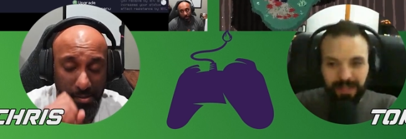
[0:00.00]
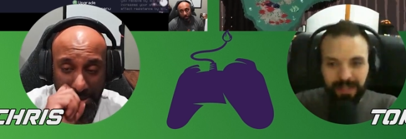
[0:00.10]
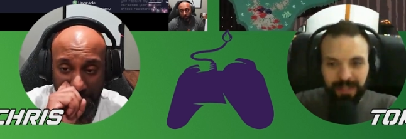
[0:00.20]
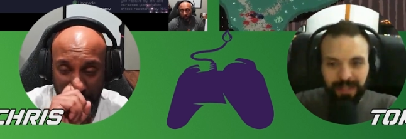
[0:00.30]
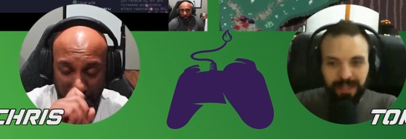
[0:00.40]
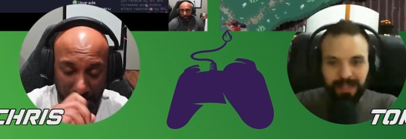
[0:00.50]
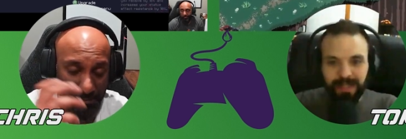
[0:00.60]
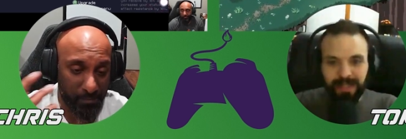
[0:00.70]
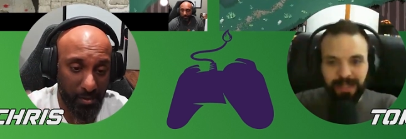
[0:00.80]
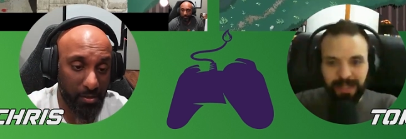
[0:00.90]
Speaker 1: really think I was going
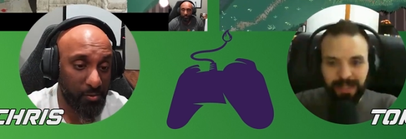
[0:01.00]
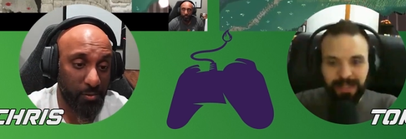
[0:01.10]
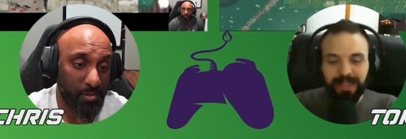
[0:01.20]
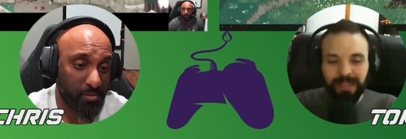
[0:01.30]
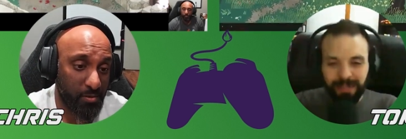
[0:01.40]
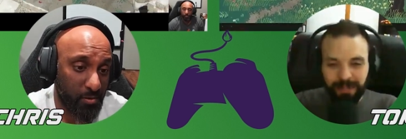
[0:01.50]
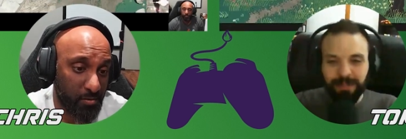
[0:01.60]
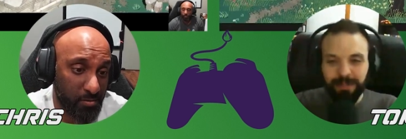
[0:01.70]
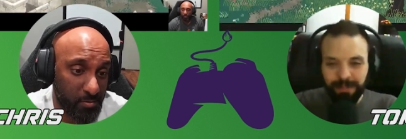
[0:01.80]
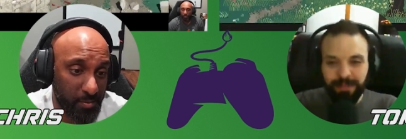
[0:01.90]
to enjoy this at
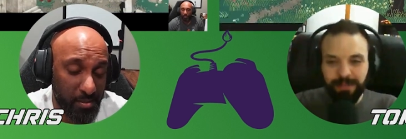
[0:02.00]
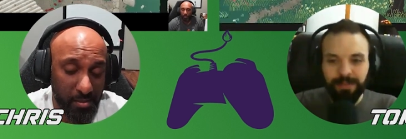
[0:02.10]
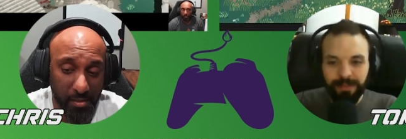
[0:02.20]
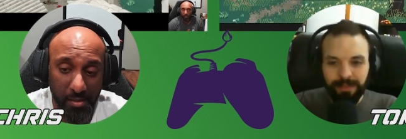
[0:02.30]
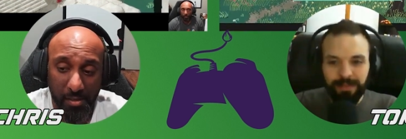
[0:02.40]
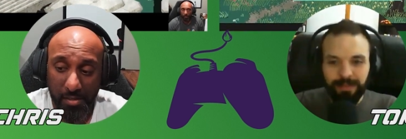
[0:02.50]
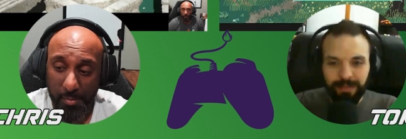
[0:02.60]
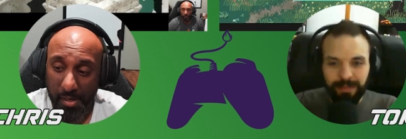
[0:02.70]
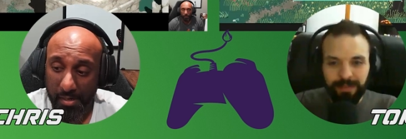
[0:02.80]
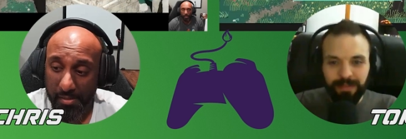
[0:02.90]
all, to be,
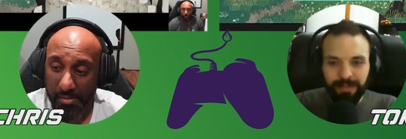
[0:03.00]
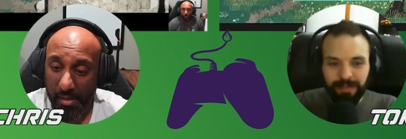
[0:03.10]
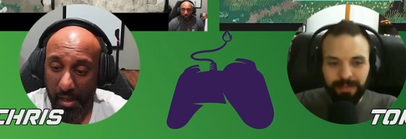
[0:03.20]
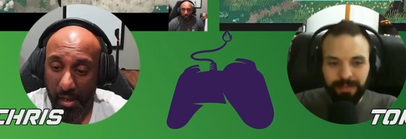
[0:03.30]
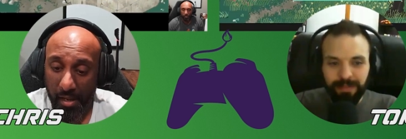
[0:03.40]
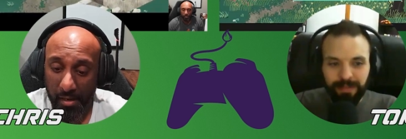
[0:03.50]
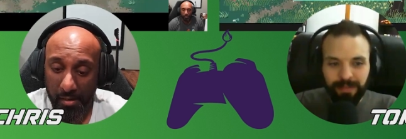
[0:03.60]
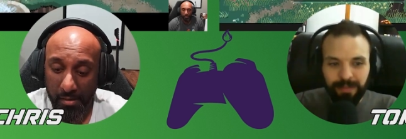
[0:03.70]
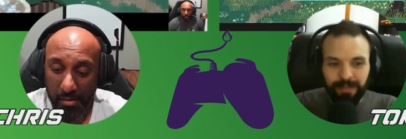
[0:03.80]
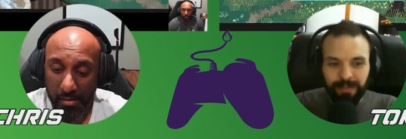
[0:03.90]
to be honest.
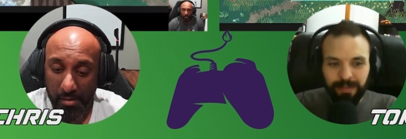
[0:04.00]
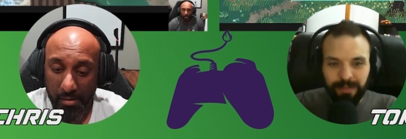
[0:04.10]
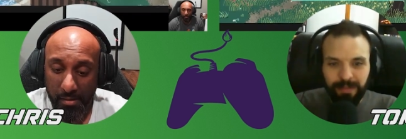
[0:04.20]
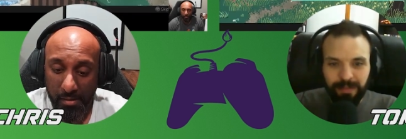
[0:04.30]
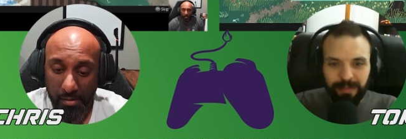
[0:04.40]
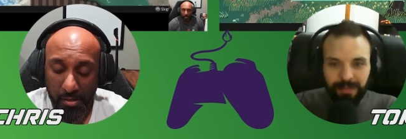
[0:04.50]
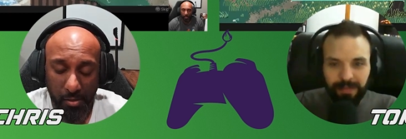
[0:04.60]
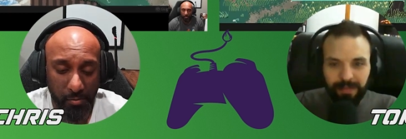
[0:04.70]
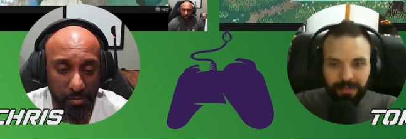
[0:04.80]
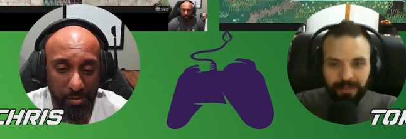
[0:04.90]
And
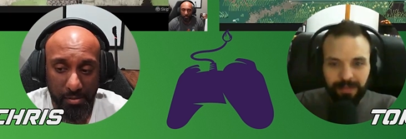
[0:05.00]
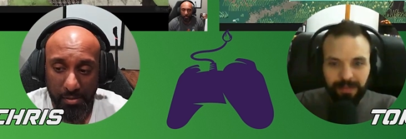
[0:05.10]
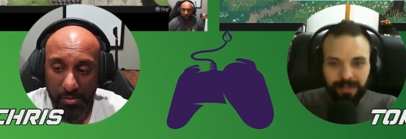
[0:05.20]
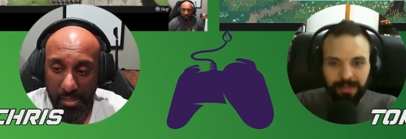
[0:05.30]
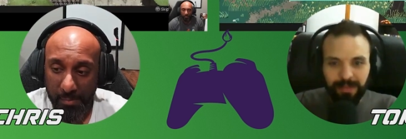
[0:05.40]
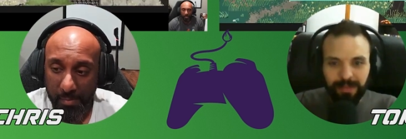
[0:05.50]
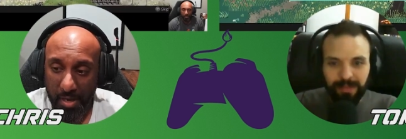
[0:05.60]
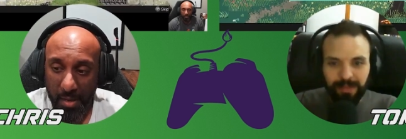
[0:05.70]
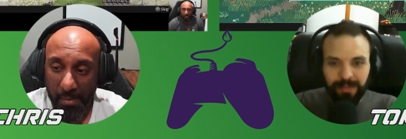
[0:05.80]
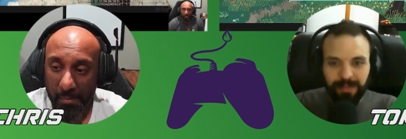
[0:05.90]
you know, the, the deep
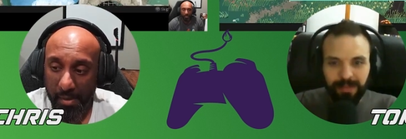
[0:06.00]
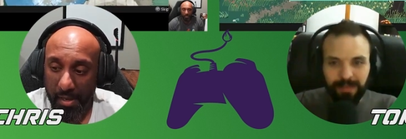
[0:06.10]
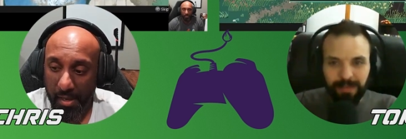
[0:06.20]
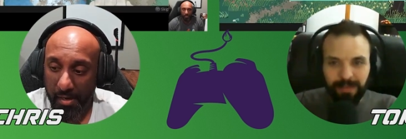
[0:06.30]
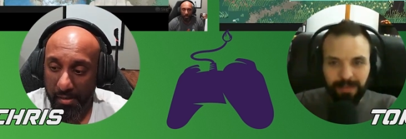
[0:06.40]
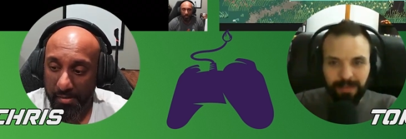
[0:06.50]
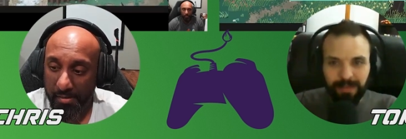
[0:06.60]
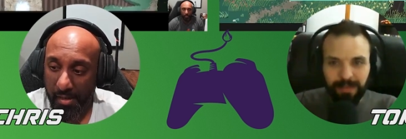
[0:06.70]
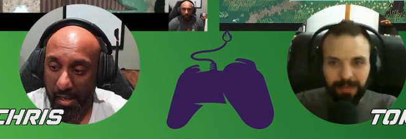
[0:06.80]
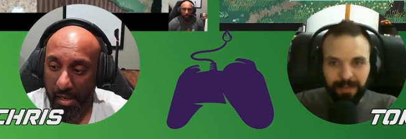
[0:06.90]
combat
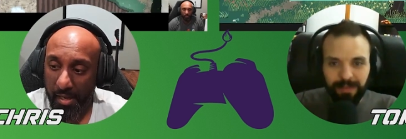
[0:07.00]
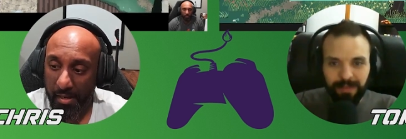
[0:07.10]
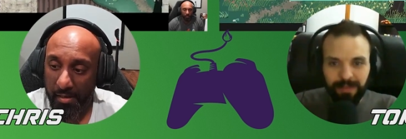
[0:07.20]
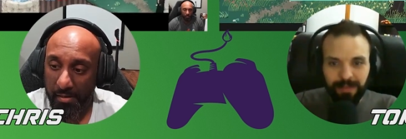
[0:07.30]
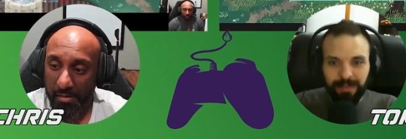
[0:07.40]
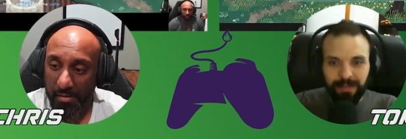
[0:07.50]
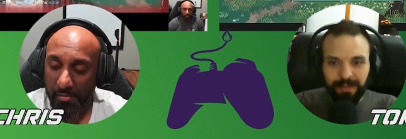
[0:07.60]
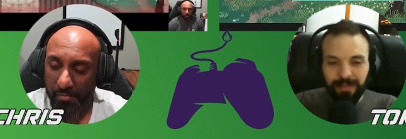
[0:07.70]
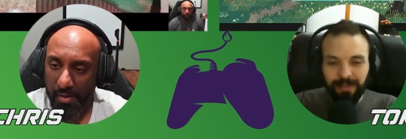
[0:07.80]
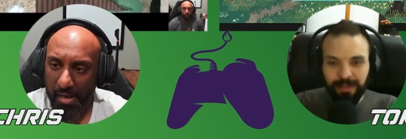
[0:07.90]
mechanics and
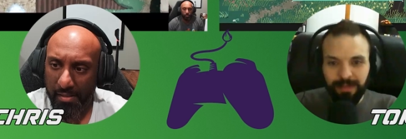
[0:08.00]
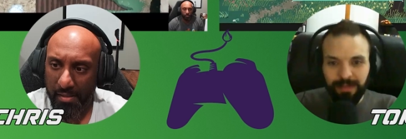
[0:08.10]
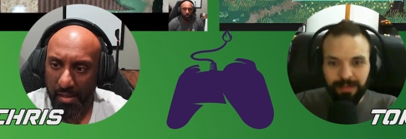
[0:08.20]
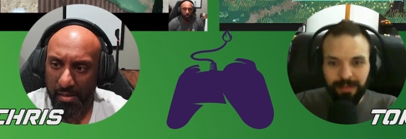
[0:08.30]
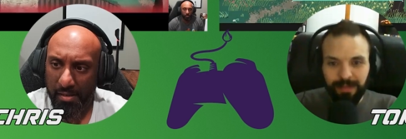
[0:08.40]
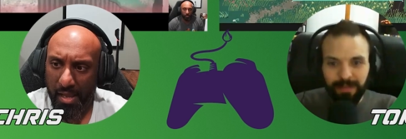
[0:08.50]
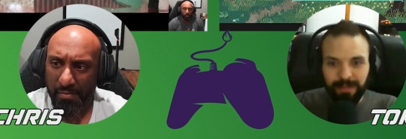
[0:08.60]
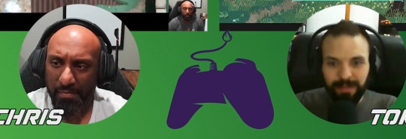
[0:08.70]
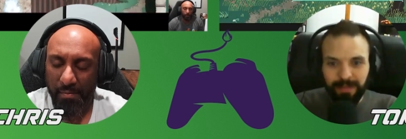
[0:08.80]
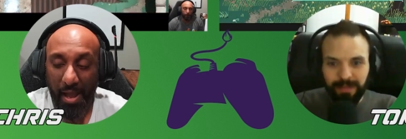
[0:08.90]
the fact that
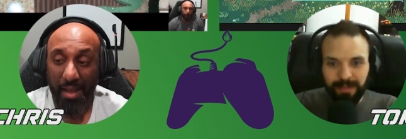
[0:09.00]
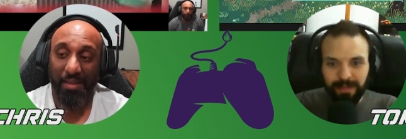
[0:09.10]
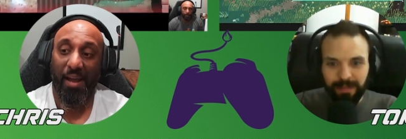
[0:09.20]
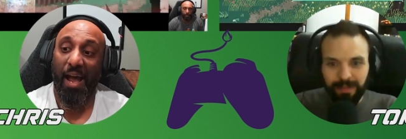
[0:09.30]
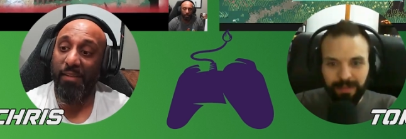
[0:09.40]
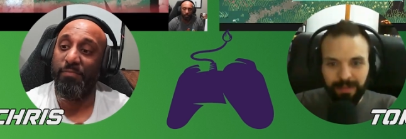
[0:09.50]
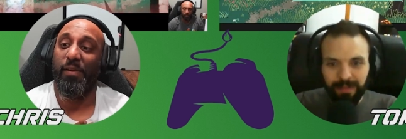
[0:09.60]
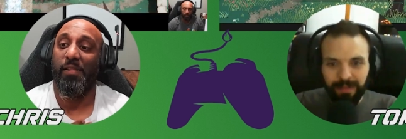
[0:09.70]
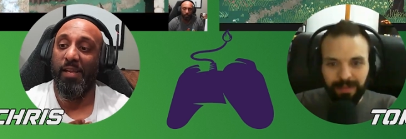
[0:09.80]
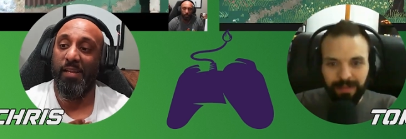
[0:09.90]
I, I, I
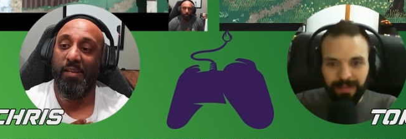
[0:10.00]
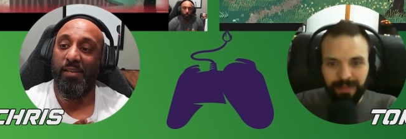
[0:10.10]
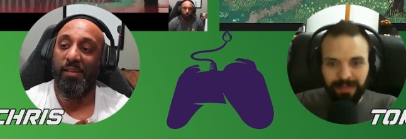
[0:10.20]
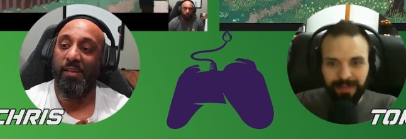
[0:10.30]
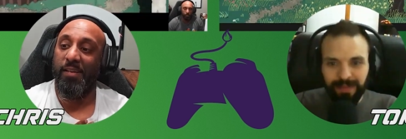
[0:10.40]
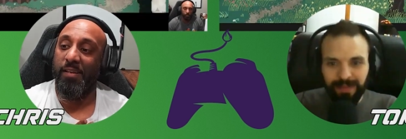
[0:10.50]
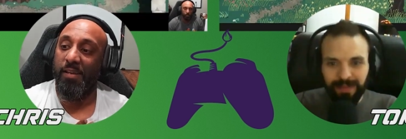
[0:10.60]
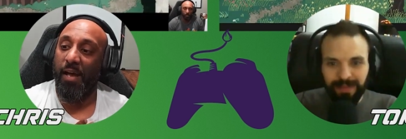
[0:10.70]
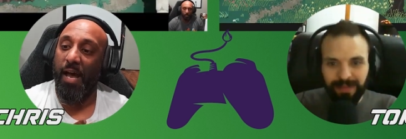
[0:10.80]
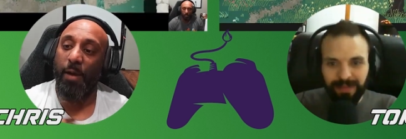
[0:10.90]
felt like
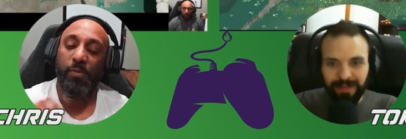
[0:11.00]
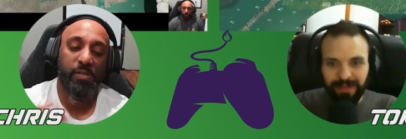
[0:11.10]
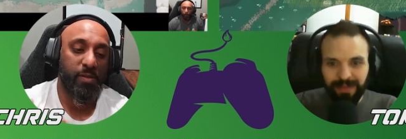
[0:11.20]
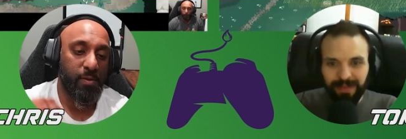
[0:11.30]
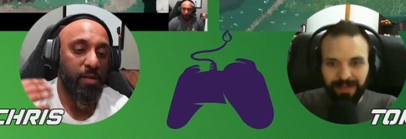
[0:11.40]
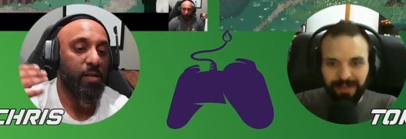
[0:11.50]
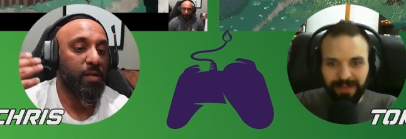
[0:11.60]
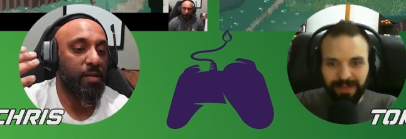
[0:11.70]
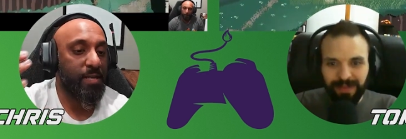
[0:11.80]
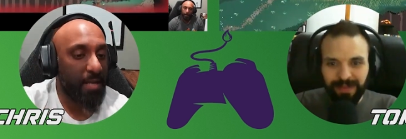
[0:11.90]
I was
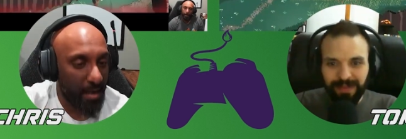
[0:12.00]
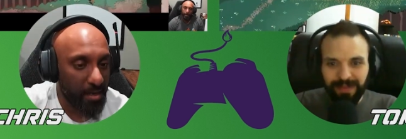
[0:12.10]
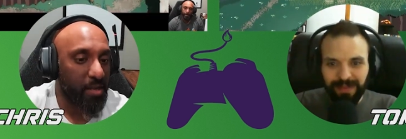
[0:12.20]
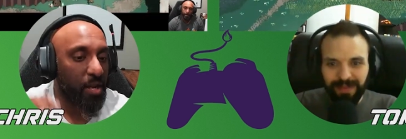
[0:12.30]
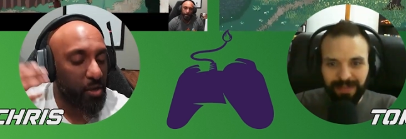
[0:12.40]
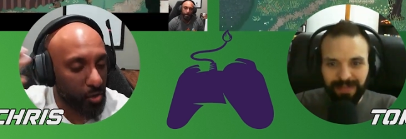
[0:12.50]
getting